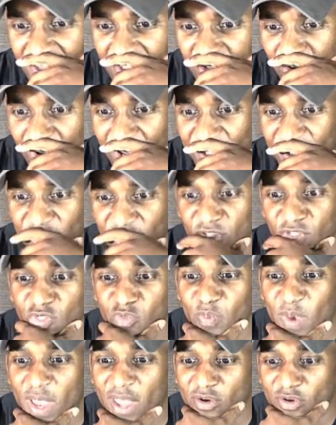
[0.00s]
So it has a
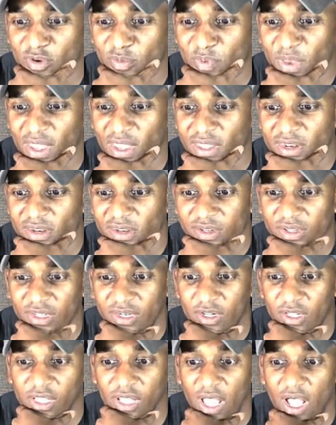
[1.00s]
huge battery bay and
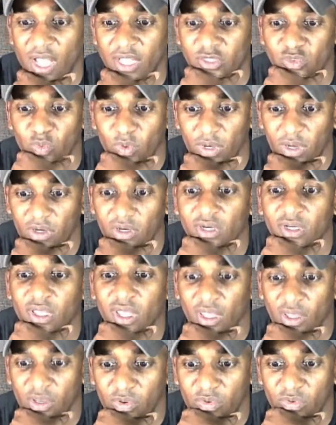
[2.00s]
it glides well.
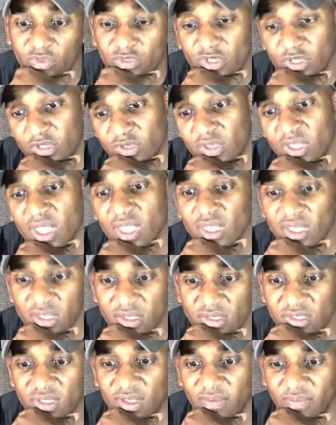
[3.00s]
Okay, cool. So you can
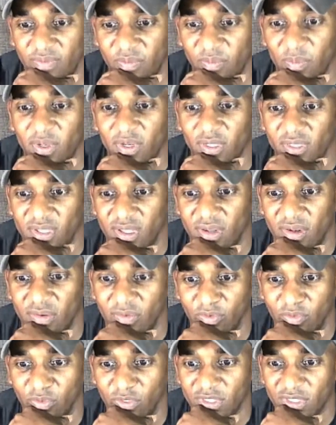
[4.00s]
get 7 minutes out
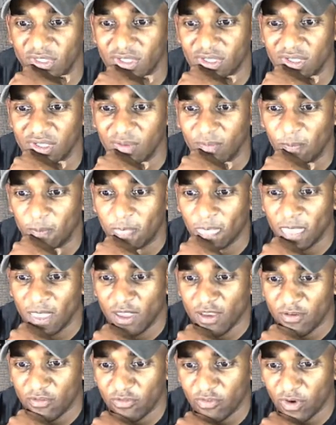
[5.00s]
of it. We'll see.
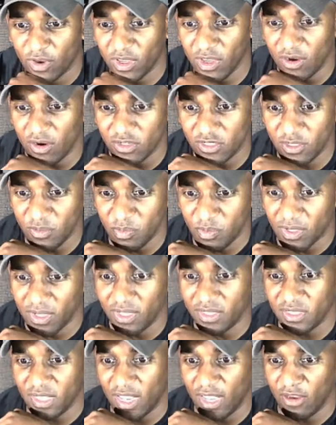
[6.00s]
Frankie RC
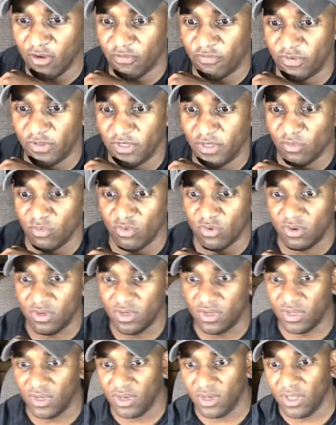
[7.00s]
Planes, Hangar
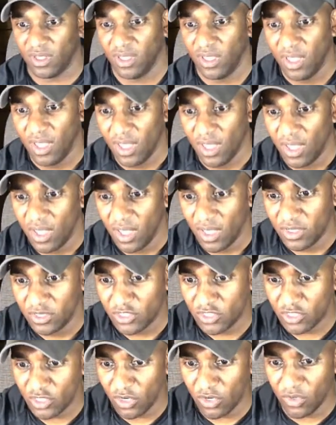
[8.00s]
51.
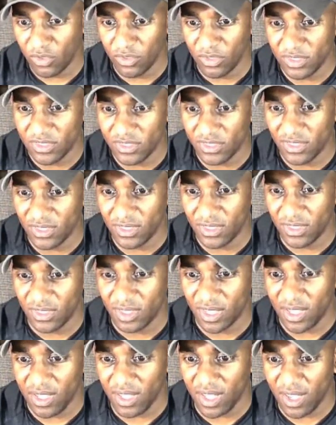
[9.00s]
Let's
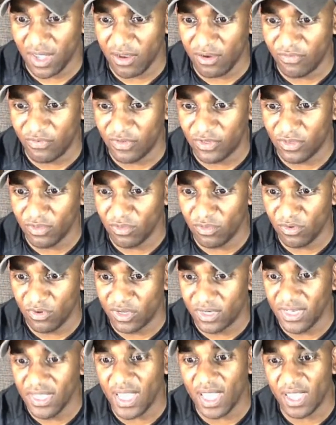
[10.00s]
see. Hangar
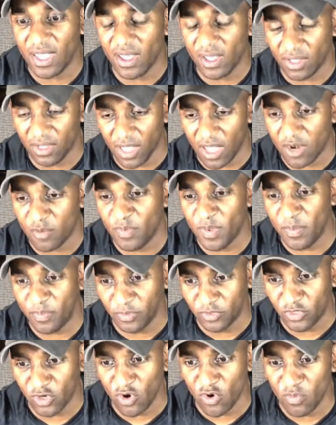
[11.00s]
51. Yeah, a lot of
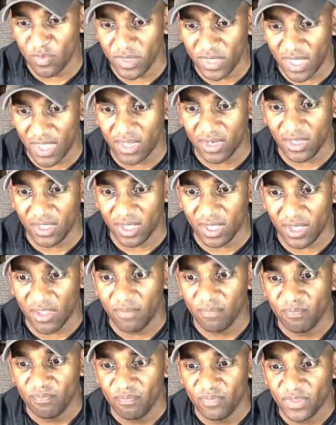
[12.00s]
people told me that.
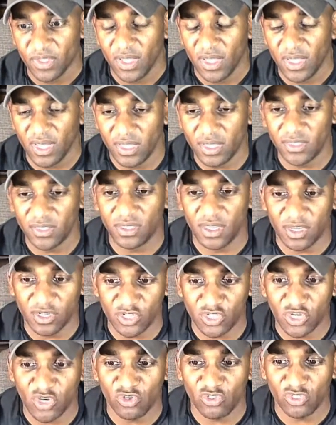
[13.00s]
Yeah. His
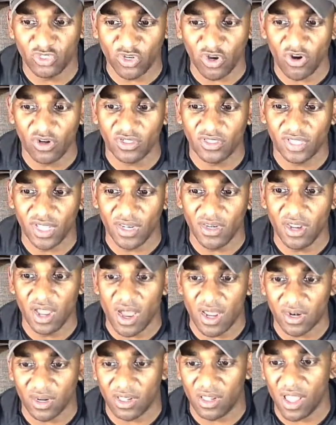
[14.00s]
show starts at
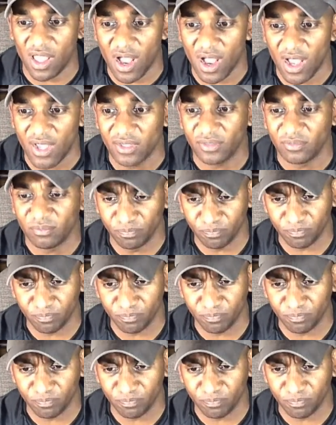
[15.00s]
9 o'clock.